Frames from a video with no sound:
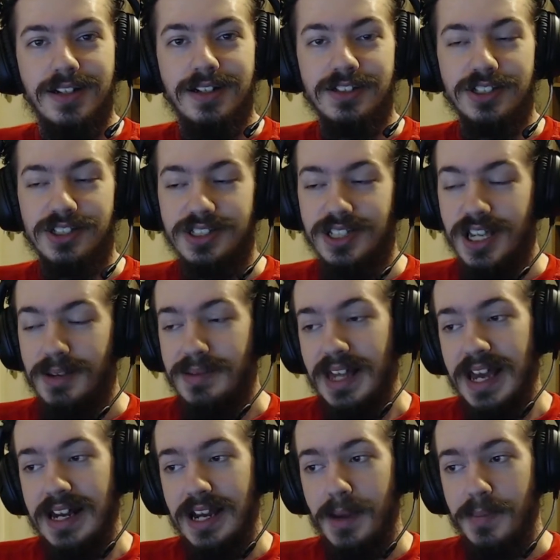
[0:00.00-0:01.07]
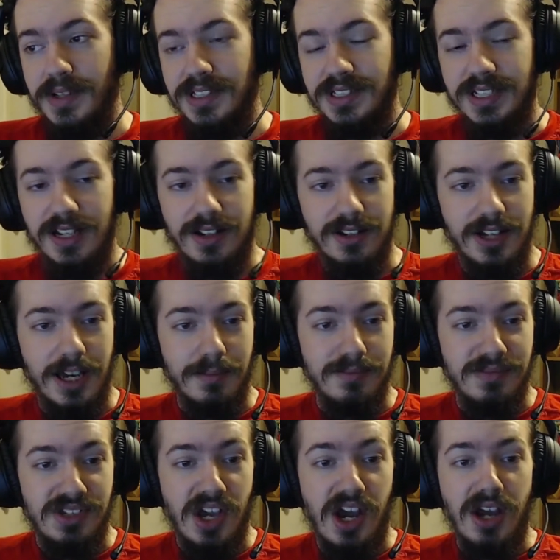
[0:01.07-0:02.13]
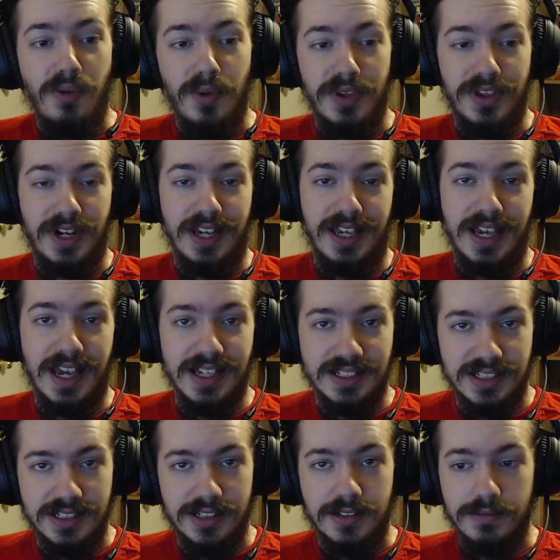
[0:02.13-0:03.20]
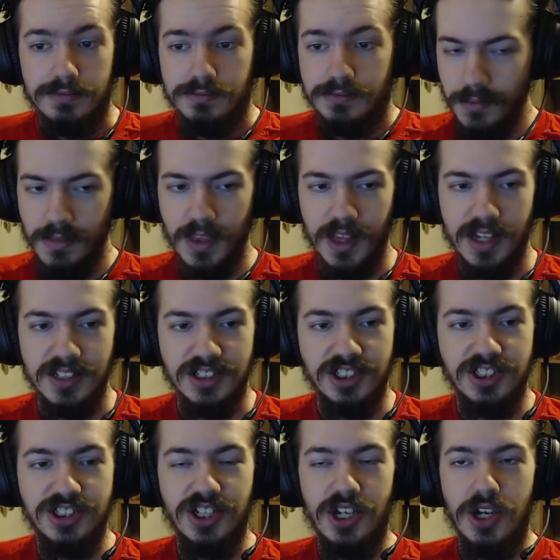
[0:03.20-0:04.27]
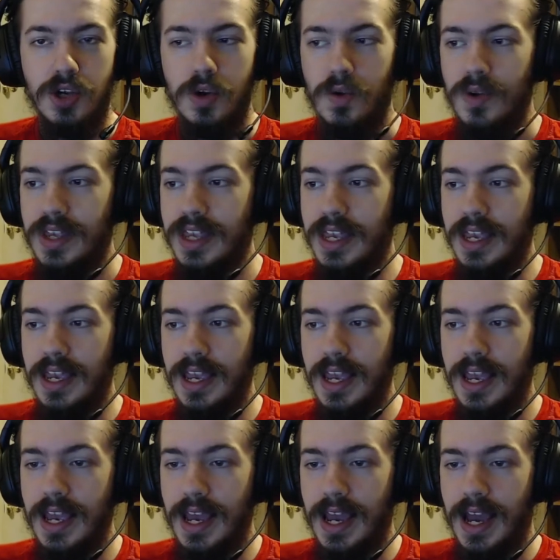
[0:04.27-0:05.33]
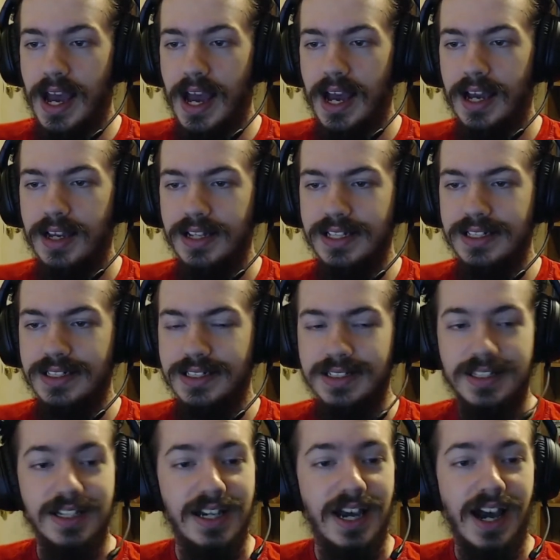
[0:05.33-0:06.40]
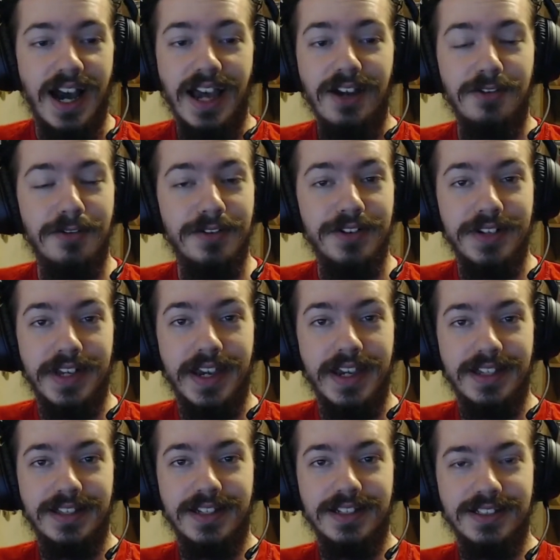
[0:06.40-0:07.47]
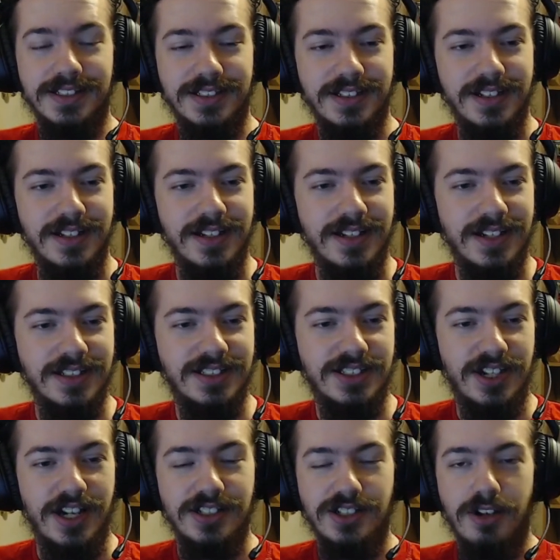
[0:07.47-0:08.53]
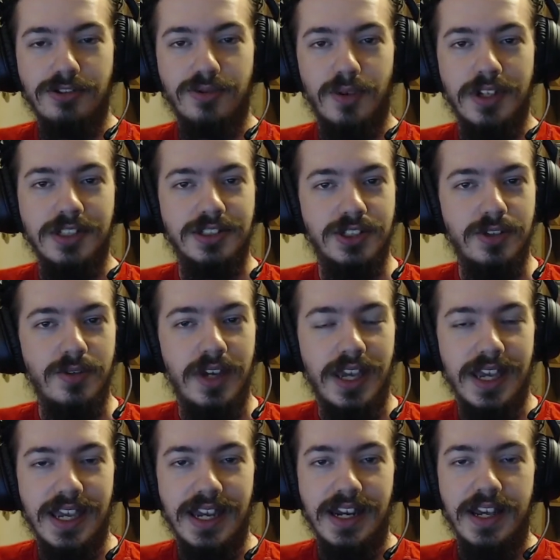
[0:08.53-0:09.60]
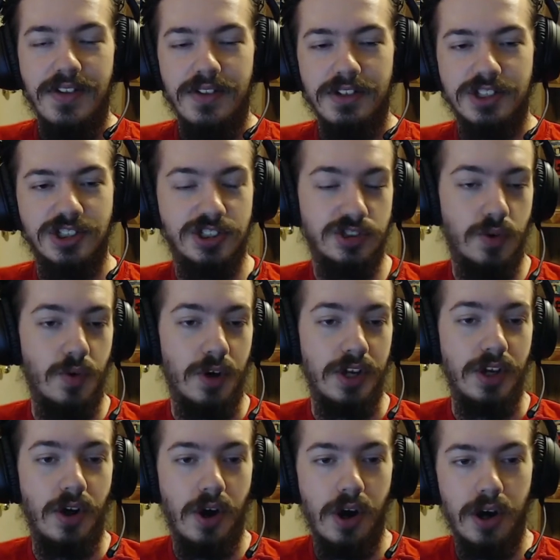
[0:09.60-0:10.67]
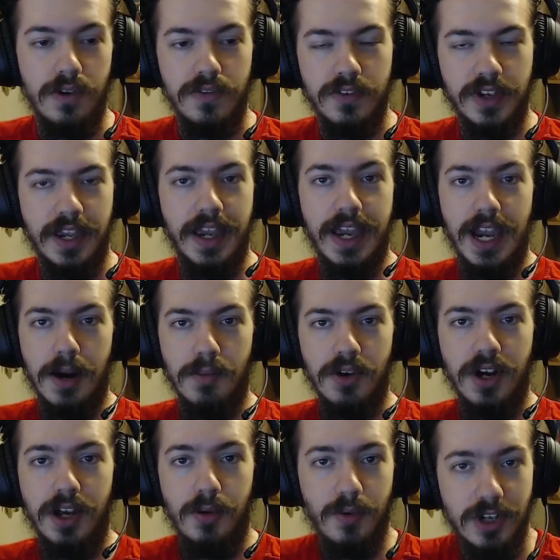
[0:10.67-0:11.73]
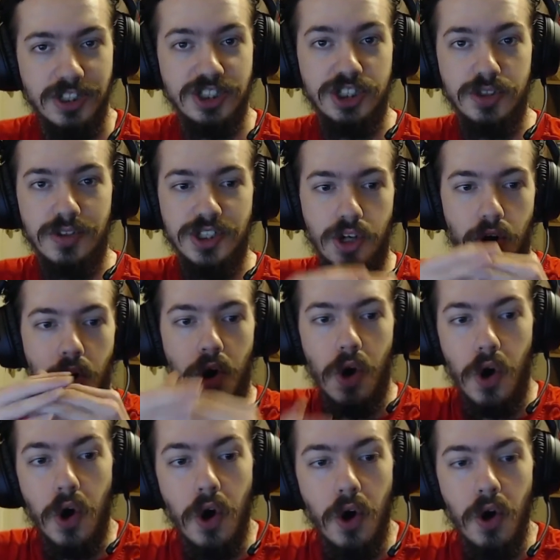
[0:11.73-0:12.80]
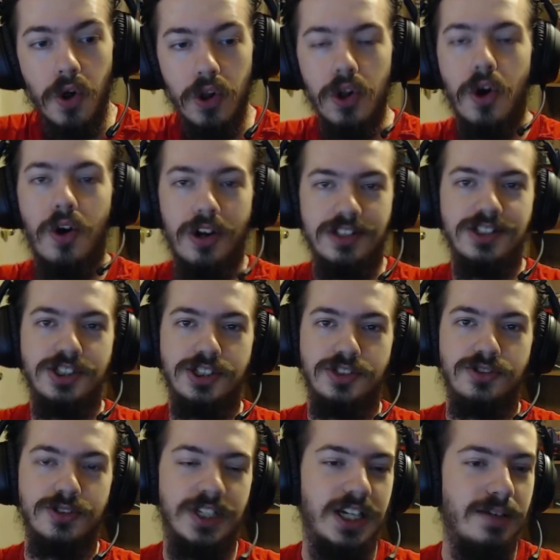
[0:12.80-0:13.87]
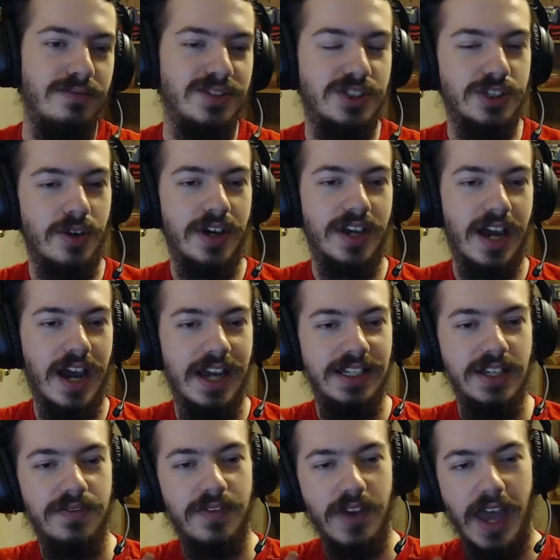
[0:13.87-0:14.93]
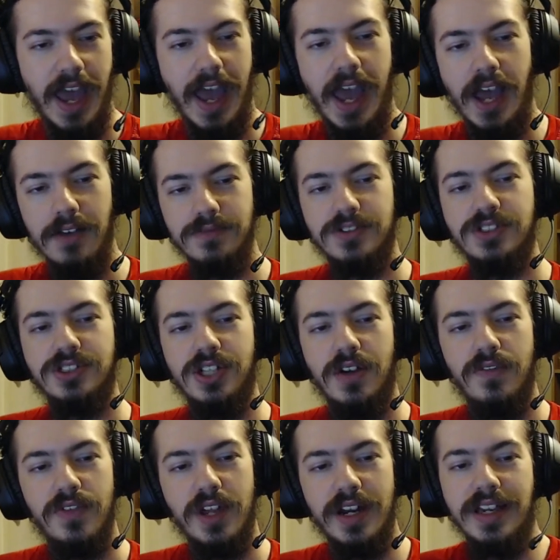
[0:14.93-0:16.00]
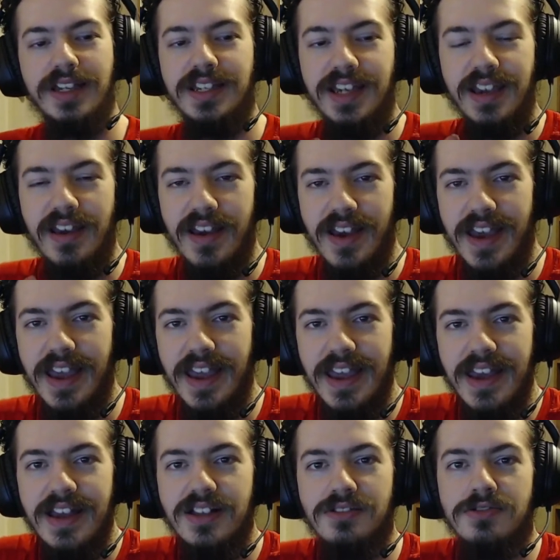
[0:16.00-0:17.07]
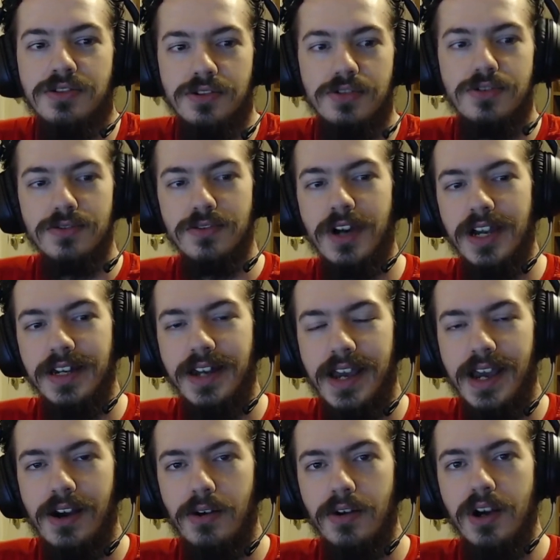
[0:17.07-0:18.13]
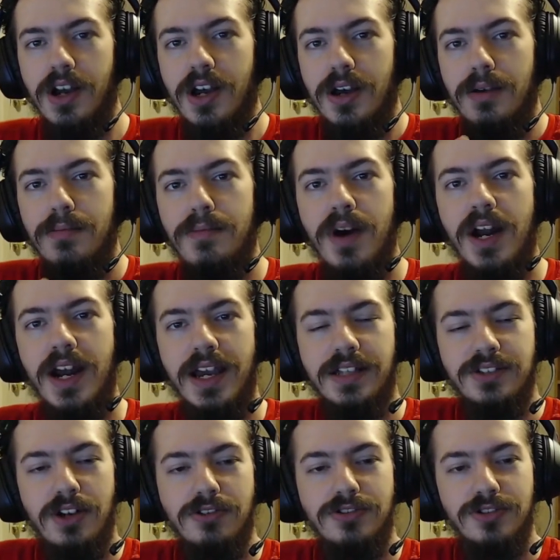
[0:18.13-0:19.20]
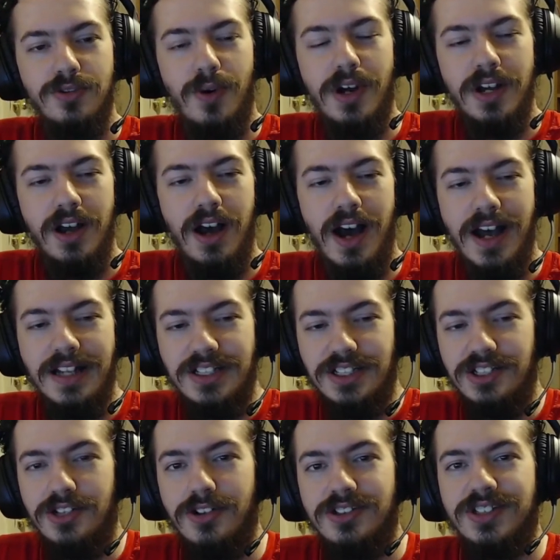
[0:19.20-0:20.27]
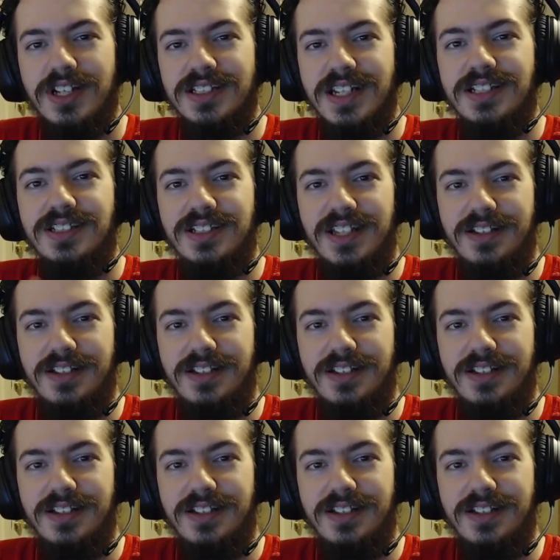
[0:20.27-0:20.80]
Just keep that up until I'm done with it, I guess. So yeah, I really hate this. Considering I don't want to do any of the story off camera, I want to do it all on stream, so I kind of have stuff that I can do right now, but I don't want um, to do it because I'm